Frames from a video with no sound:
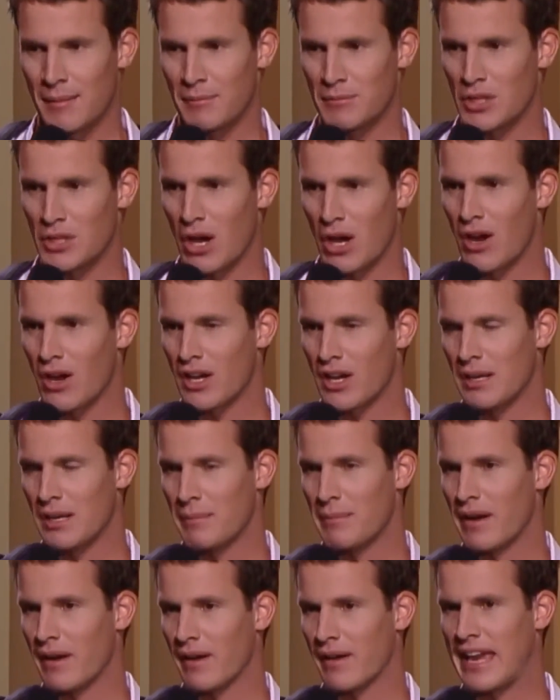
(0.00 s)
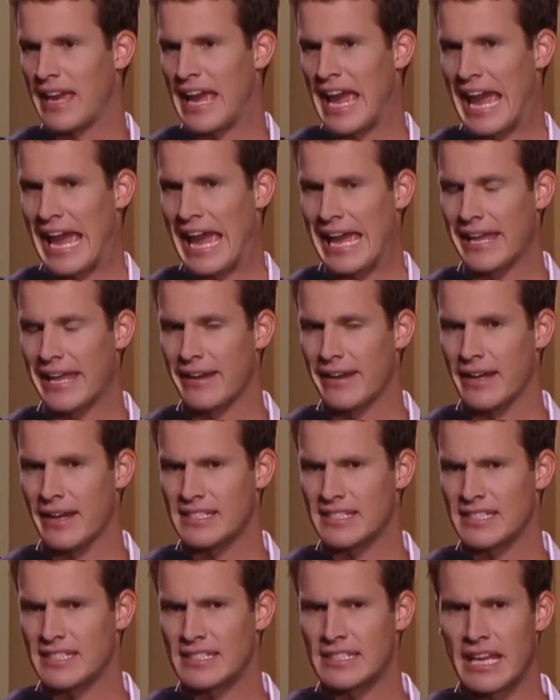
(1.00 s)
I'm talking about
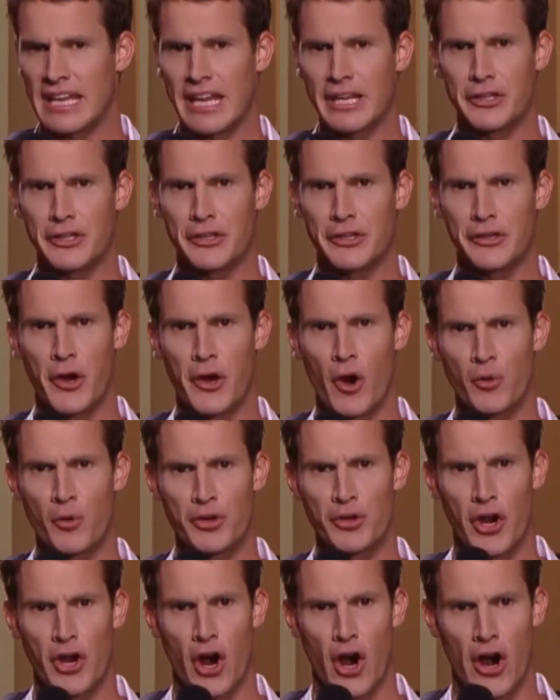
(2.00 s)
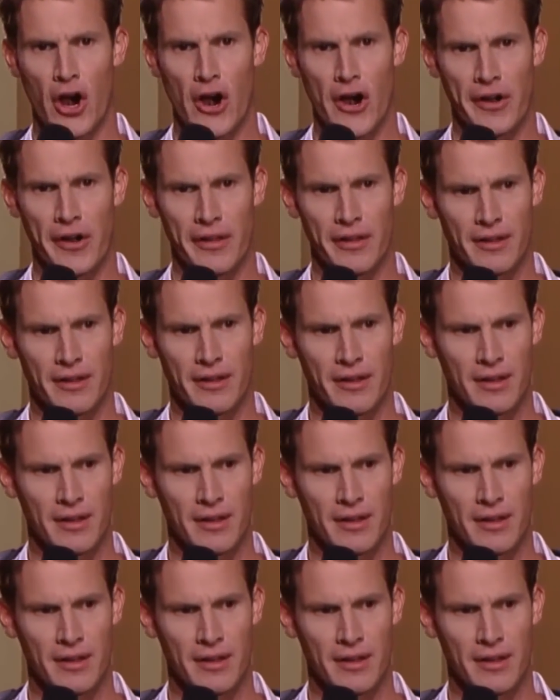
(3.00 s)
Canada. Stay in your own yard.